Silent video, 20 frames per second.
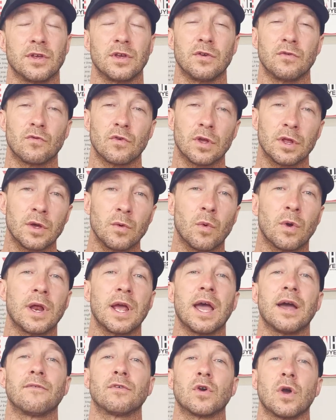You really want to
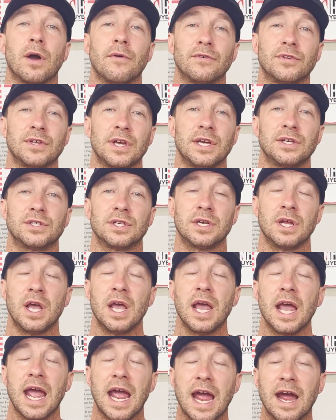have a conversation.
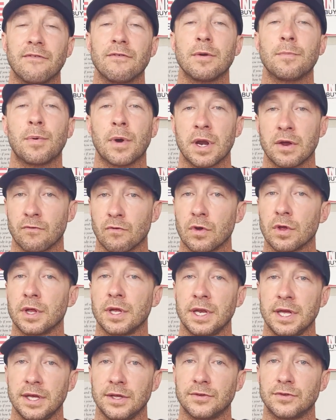Everybody really
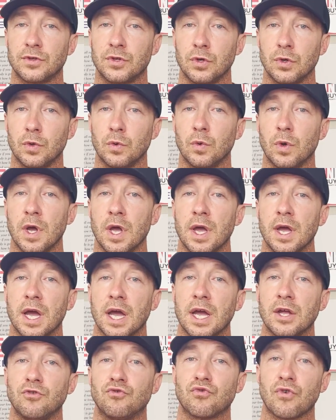needs to
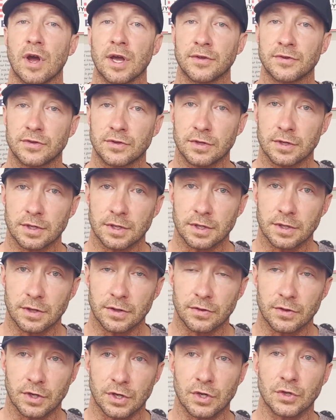address
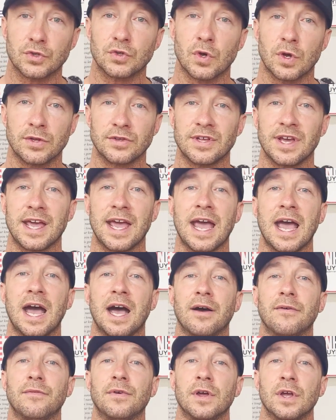the concerns they
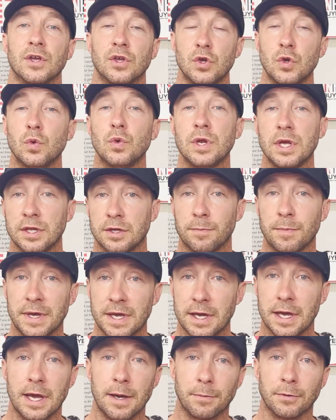have. You need to be
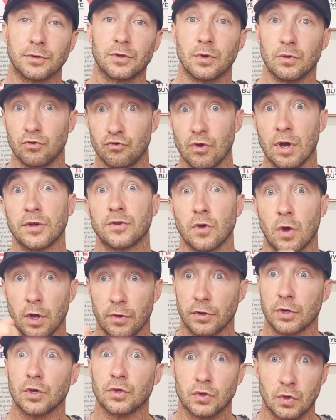able to address all
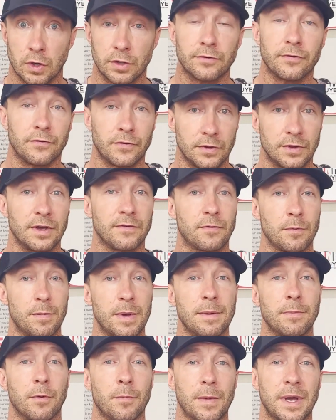the concerns of the different
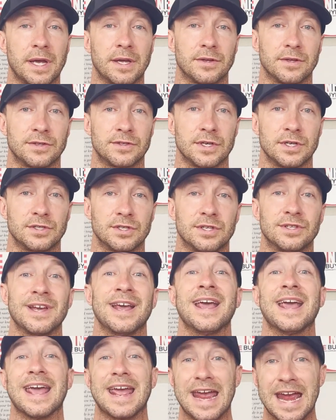people making decisions,
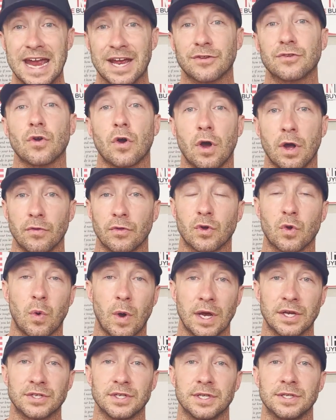answer all the
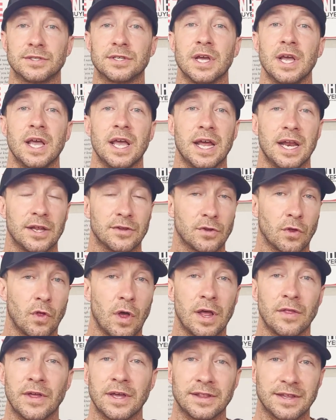questions. And it's a
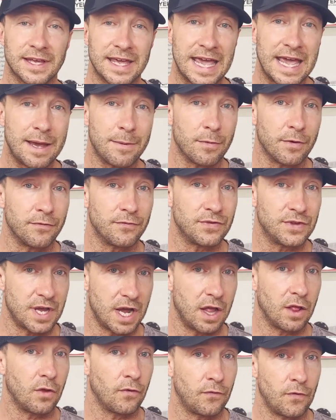lot like the game of
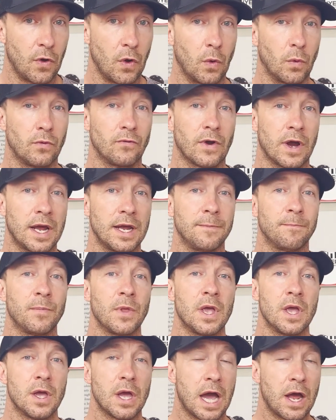telephone, right?
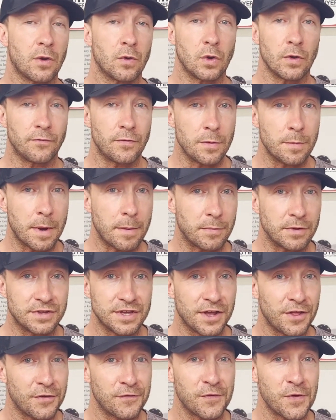I don't know if you remember
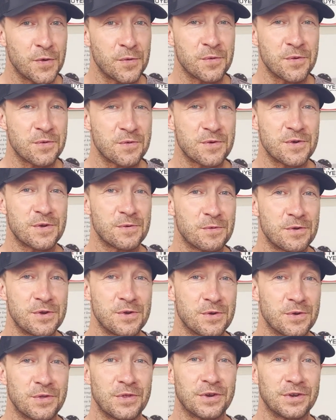telephone when you
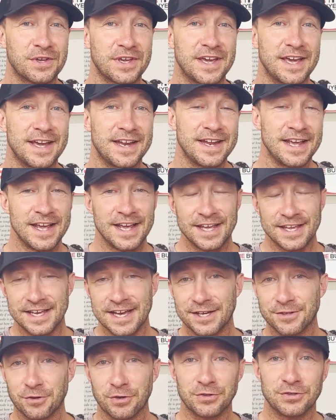were a little kid. You
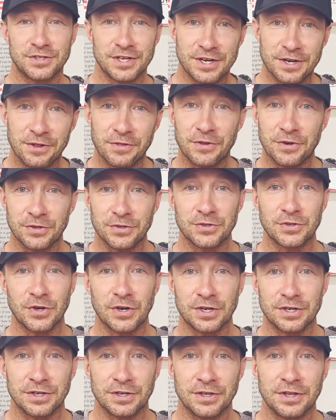guys all sit in a little
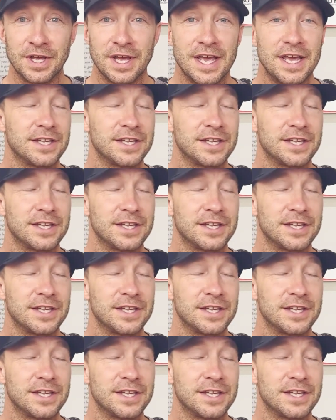circle.